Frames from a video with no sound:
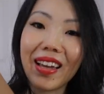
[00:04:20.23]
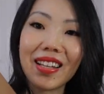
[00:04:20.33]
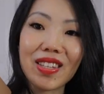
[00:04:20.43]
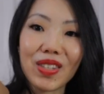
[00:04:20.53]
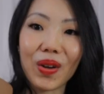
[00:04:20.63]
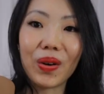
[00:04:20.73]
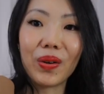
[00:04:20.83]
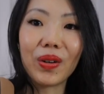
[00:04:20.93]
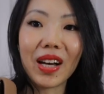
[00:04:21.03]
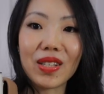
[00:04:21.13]
And
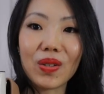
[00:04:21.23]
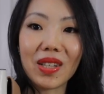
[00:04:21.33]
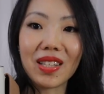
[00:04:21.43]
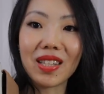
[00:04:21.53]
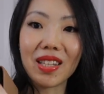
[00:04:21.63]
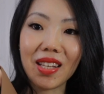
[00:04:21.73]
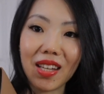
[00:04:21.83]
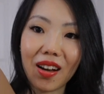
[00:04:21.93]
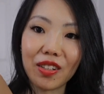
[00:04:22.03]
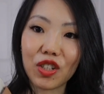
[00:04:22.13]
so as you can
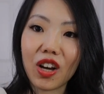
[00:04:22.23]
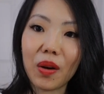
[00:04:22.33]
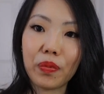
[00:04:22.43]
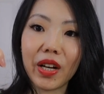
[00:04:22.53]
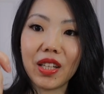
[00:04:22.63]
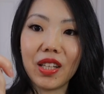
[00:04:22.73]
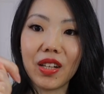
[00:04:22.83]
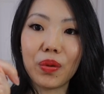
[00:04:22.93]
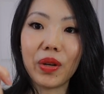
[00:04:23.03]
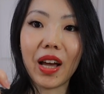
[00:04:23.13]
see on top right
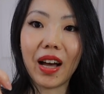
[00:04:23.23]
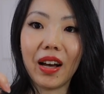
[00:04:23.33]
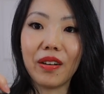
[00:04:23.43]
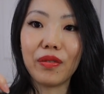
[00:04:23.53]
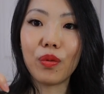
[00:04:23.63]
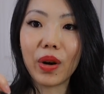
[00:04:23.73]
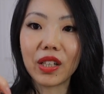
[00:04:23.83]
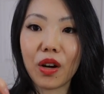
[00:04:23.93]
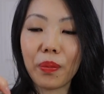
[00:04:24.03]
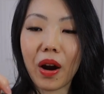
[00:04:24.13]
here, we have one
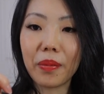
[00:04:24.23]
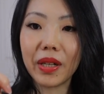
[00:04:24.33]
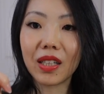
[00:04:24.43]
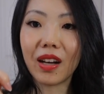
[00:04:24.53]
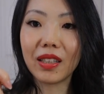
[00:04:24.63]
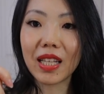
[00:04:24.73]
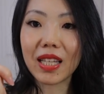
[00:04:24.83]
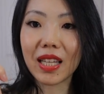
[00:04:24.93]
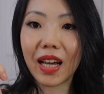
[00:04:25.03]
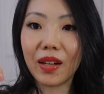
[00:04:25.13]
compartment on this
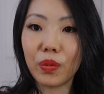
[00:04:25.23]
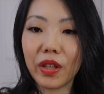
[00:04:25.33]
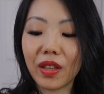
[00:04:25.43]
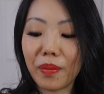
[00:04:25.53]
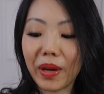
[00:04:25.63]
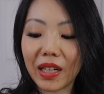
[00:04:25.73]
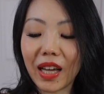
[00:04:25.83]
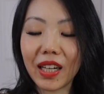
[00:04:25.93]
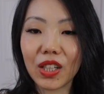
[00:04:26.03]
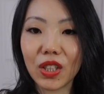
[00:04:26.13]
side with a
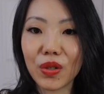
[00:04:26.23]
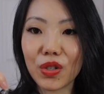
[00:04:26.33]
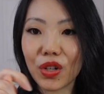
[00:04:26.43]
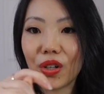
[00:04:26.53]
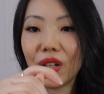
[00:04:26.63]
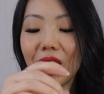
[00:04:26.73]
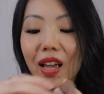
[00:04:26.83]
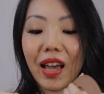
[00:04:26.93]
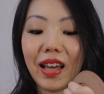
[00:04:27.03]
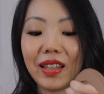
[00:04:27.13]
magnetic closure.
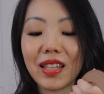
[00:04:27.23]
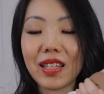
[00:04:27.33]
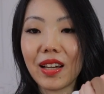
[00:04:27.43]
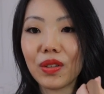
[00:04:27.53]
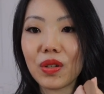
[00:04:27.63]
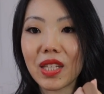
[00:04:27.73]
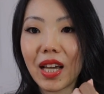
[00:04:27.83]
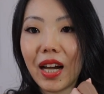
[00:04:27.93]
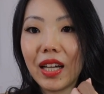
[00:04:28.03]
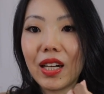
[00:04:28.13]
And this other
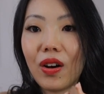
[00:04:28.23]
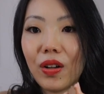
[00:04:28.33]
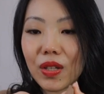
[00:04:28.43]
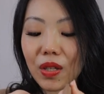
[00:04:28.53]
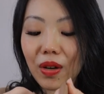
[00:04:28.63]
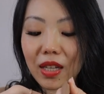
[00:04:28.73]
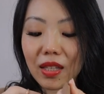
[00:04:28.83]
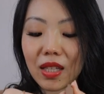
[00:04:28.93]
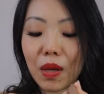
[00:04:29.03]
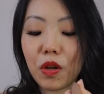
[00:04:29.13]
side also has
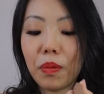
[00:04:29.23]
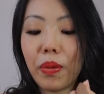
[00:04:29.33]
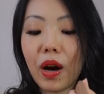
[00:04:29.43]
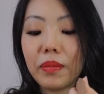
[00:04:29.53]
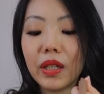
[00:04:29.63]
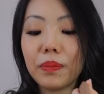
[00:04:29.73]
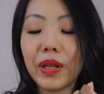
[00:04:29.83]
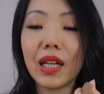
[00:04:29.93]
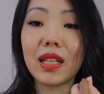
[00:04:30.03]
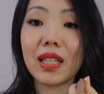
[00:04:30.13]
the same compartment,
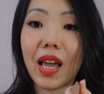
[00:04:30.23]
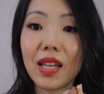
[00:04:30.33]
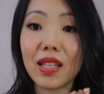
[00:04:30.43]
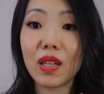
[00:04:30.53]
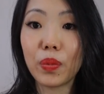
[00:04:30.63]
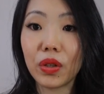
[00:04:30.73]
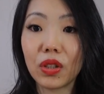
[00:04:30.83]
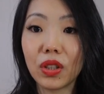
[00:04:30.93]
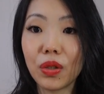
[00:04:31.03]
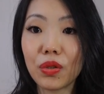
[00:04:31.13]
but it's a zippered
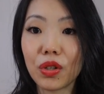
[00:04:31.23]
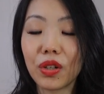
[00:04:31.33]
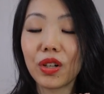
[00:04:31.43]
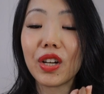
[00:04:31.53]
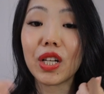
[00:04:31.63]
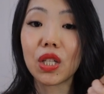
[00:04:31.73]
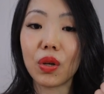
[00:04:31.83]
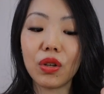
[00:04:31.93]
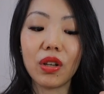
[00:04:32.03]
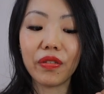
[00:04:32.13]
closure. So
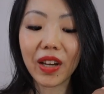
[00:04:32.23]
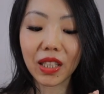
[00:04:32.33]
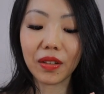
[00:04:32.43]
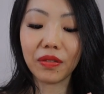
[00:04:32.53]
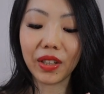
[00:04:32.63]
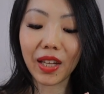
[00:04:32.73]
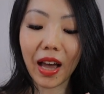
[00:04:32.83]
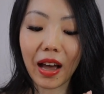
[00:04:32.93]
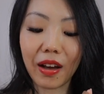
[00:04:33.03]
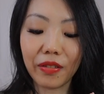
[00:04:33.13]
you effectively
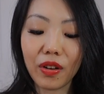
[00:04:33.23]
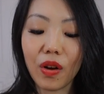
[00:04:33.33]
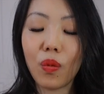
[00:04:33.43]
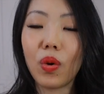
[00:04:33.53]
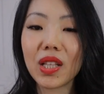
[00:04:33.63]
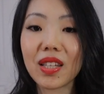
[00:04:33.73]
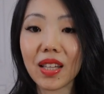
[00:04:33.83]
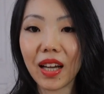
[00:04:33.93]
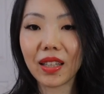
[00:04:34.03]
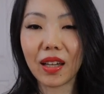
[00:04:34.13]
have one
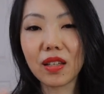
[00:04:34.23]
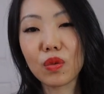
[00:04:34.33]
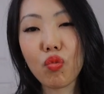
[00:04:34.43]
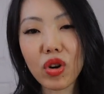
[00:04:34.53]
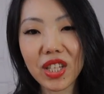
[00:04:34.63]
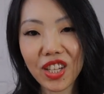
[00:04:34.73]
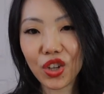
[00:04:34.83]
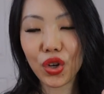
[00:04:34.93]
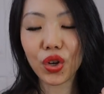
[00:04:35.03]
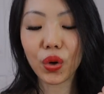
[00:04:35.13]
side that is more
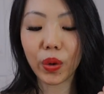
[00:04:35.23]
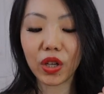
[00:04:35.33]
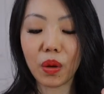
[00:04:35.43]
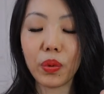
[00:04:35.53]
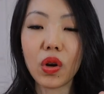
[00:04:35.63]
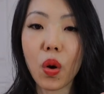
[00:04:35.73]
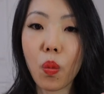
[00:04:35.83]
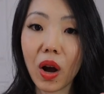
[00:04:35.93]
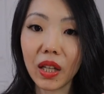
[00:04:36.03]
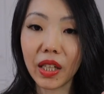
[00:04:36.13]
secure where you can put your
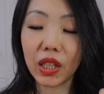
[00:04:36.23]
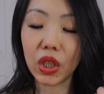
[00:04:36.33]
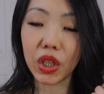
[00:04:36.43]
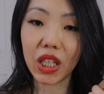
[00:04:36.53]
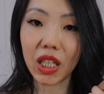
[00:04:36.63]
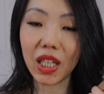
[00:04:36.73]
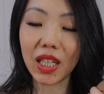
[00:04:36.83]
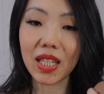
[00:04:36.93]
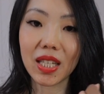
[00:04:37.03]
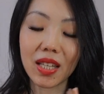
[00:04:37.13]
wallet and your
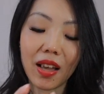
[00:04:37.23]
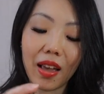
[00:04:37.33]
keys.